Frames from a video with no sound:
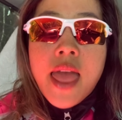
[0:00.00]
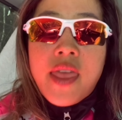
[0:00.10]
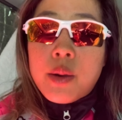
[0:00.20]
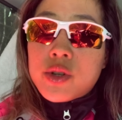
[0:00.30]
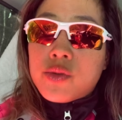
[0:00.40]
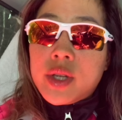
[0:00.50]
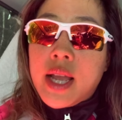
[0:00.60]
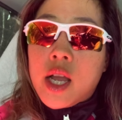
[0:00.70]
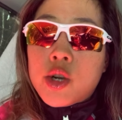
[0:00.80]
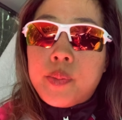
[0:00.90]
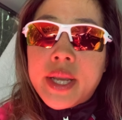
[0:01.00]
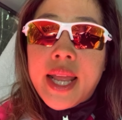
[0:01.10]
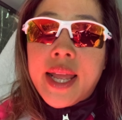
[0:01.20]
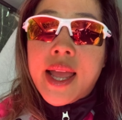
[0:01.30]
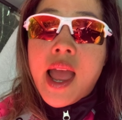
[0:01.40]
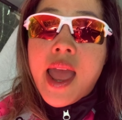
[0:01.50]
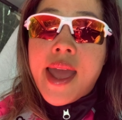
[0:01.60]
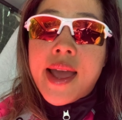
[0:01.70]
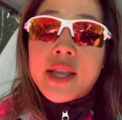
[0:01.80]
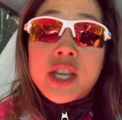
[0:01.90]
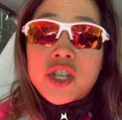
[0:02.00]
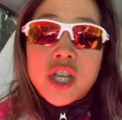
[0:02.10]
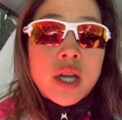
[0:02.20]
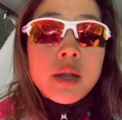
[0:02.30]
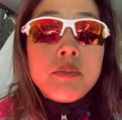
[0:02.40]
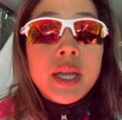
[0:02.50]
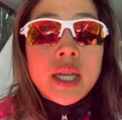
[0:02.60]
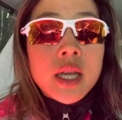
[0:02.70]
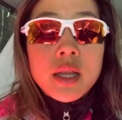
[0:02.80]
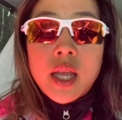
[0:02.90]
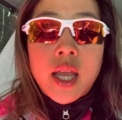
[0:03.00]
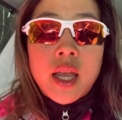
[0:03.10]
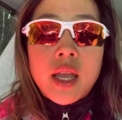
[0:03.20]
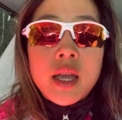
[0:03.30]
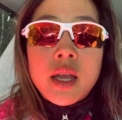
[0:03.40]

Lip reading: that was really eye-opening and that she could immediately